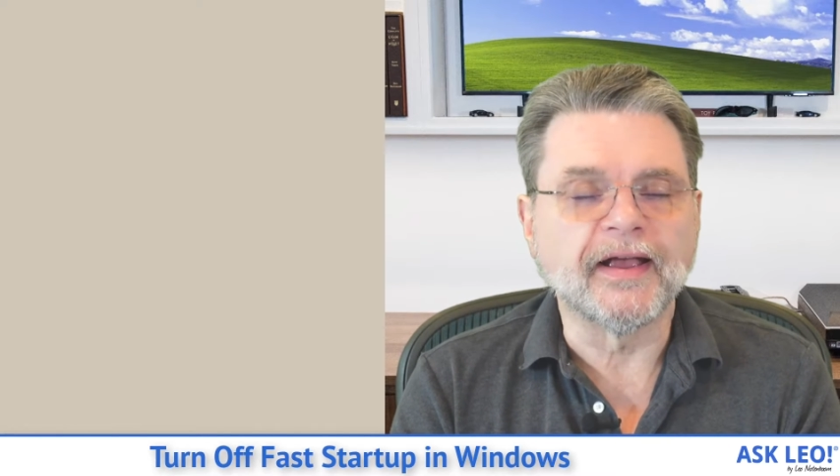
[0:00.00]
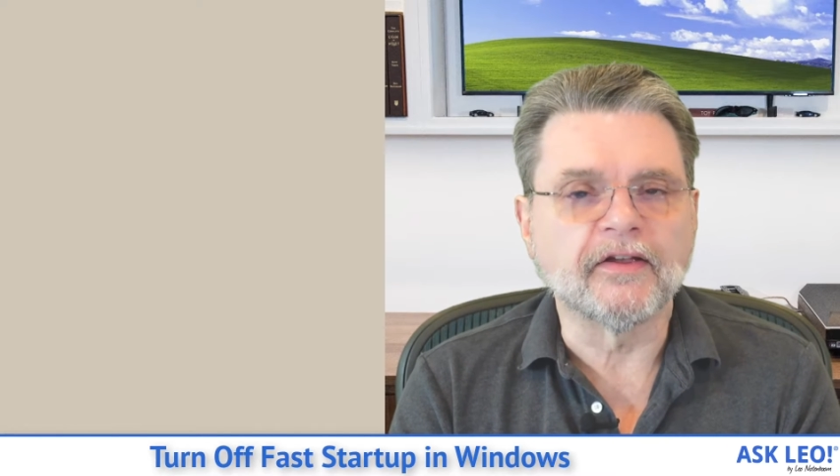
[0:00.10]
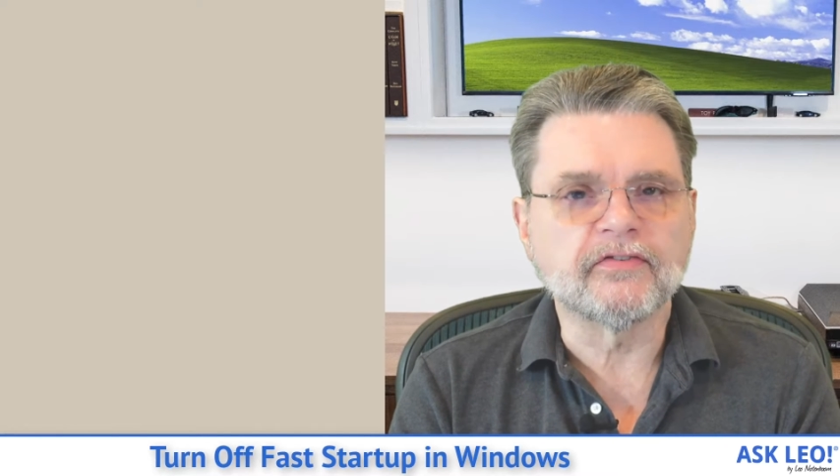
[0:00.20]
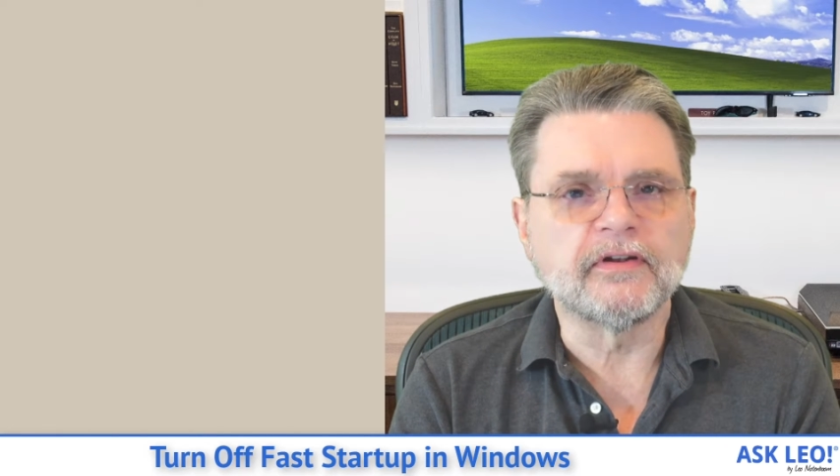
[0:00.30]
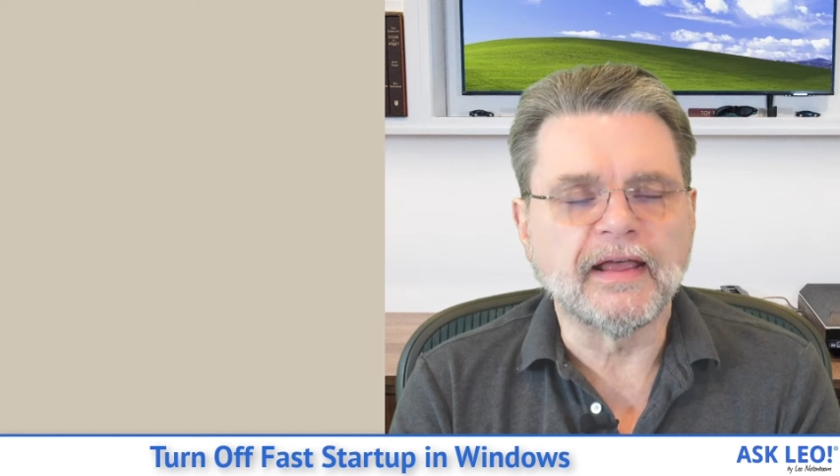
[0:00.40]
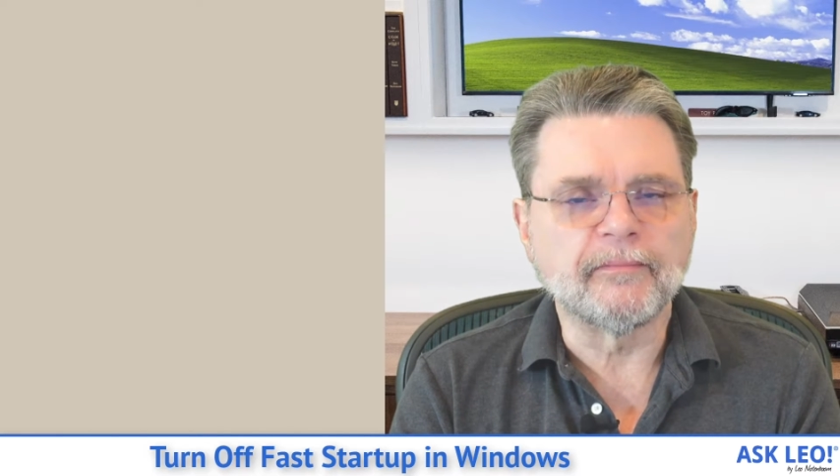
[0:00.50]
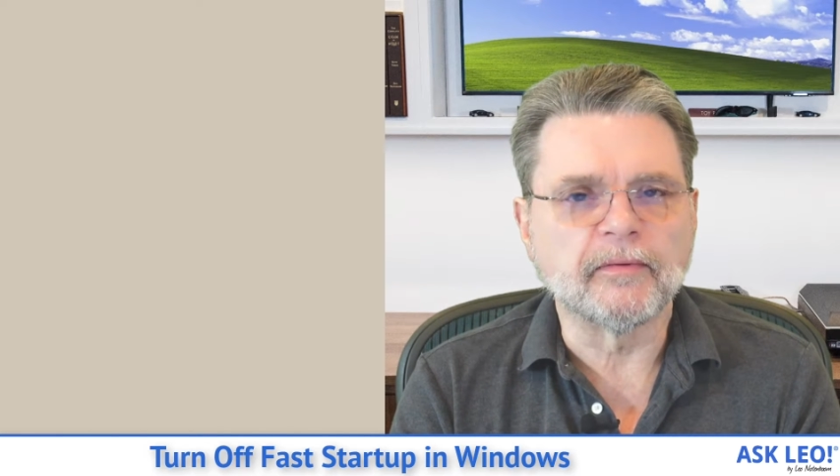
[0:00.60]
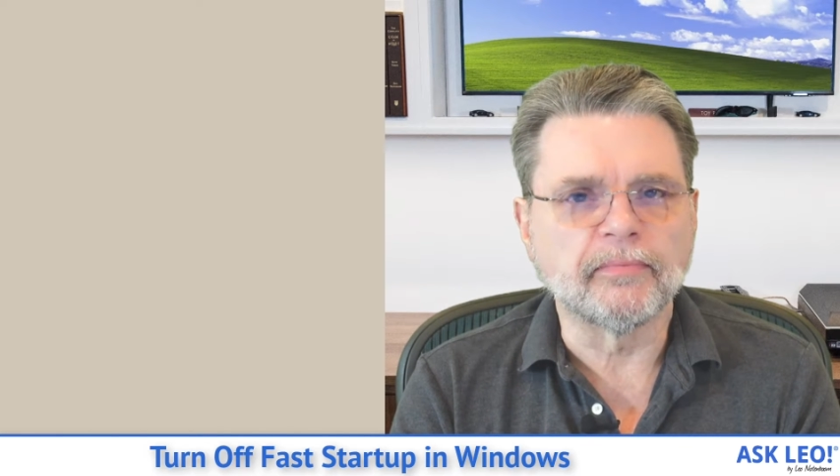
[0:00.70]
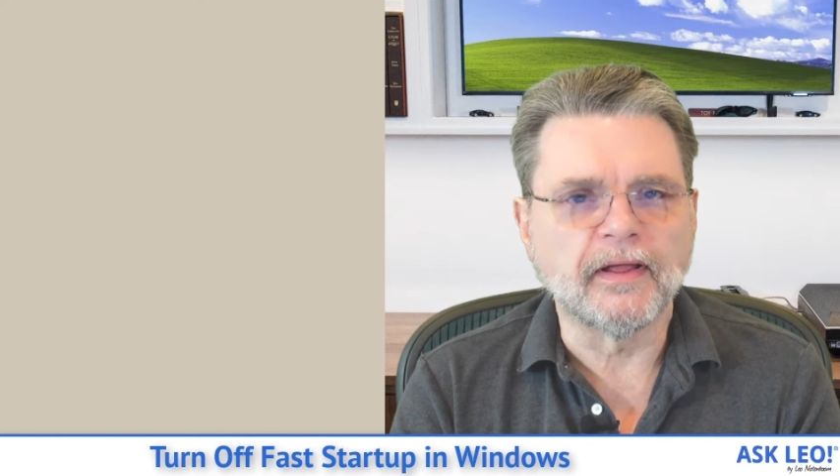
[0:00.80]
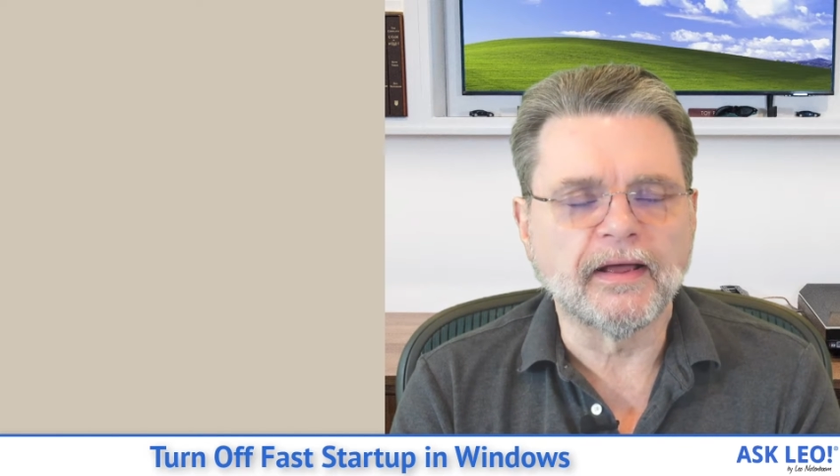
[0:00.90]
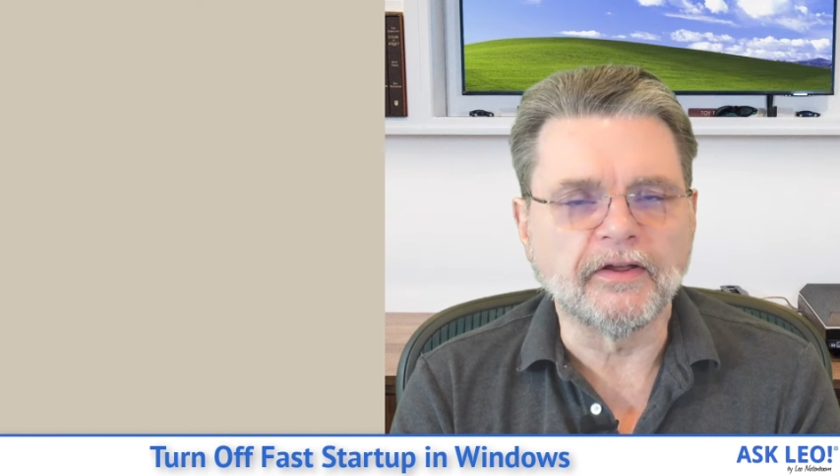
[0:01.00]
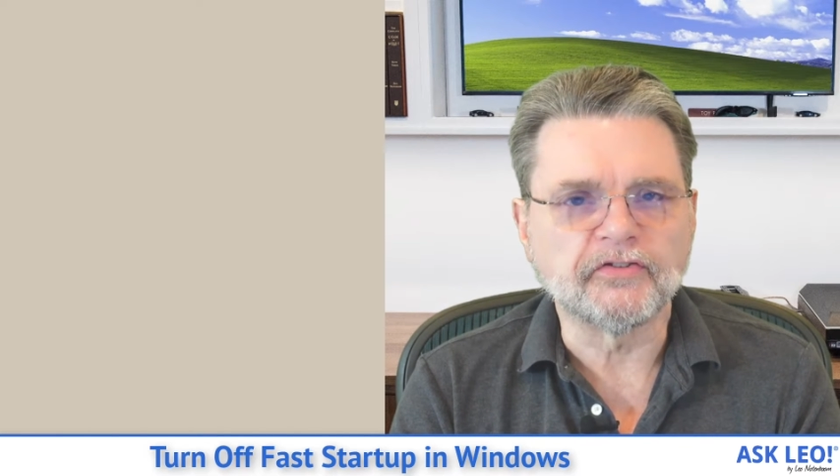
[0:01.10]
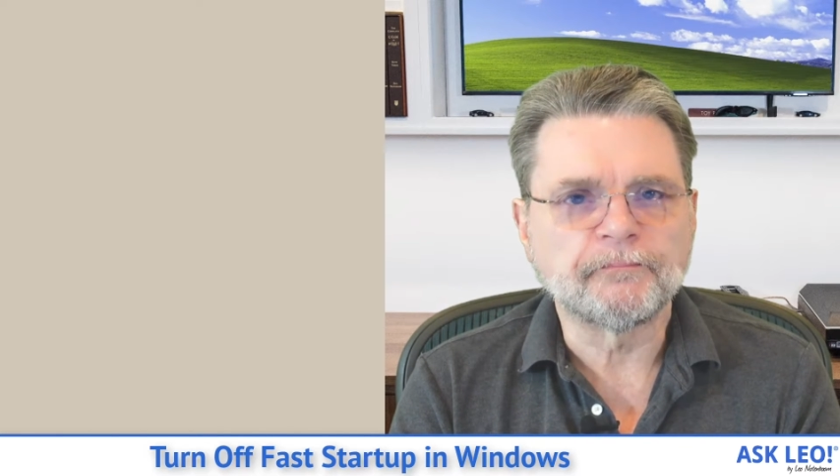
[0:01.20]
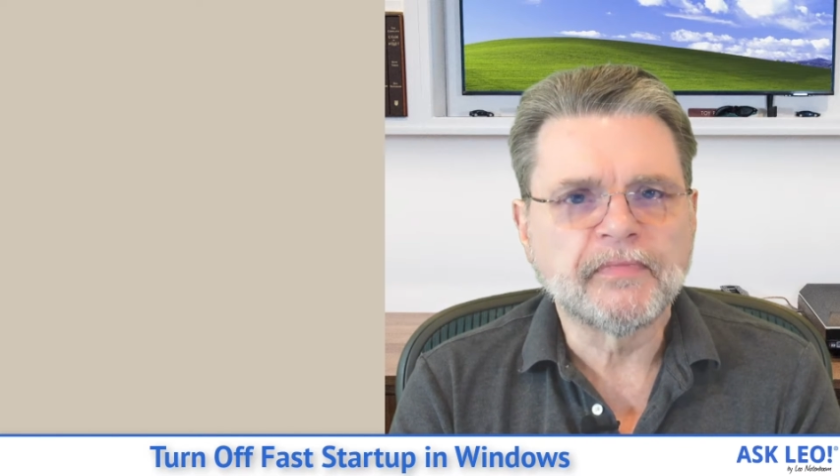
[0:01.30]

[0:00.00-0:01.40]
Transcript: as the name implies.